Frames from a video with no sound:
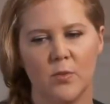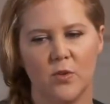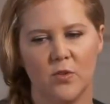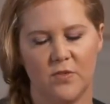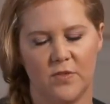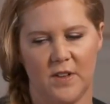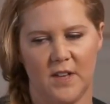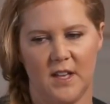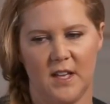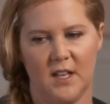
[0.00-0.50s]
the
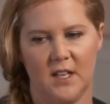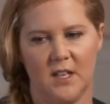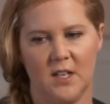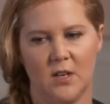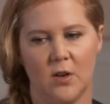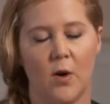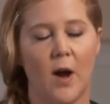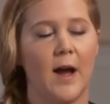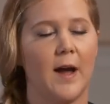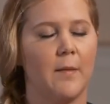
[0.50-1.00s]
movie,
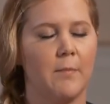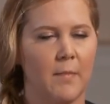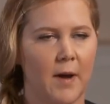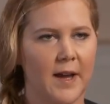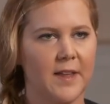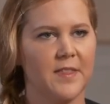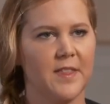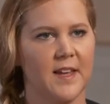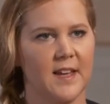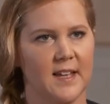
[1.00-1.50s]
you know,
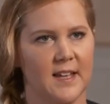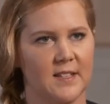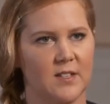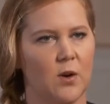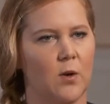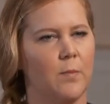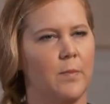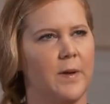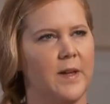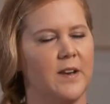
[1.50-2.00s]
my thing
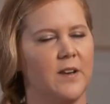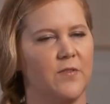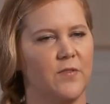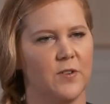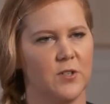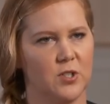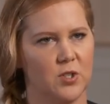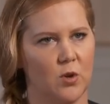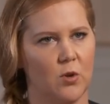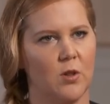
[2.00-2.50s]
has been
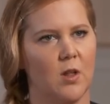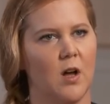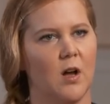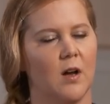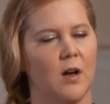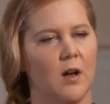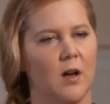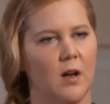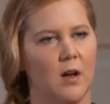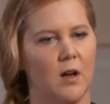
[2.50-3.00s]
for so
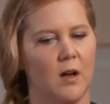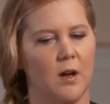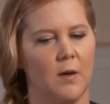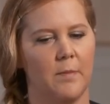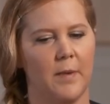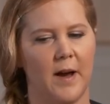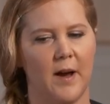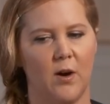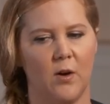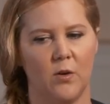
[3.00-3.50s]
long
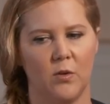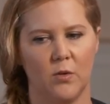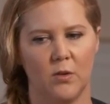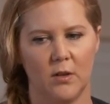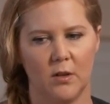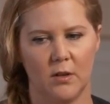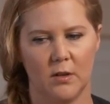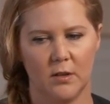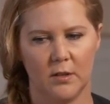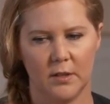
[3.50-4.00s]

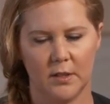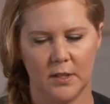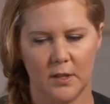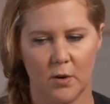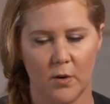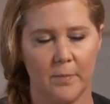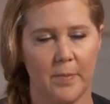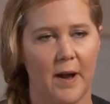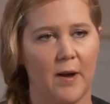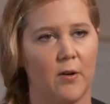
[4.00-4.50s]
about, you
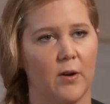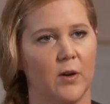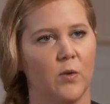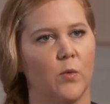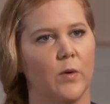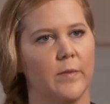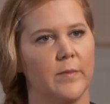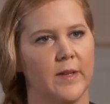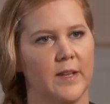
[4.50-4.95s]
know, empowering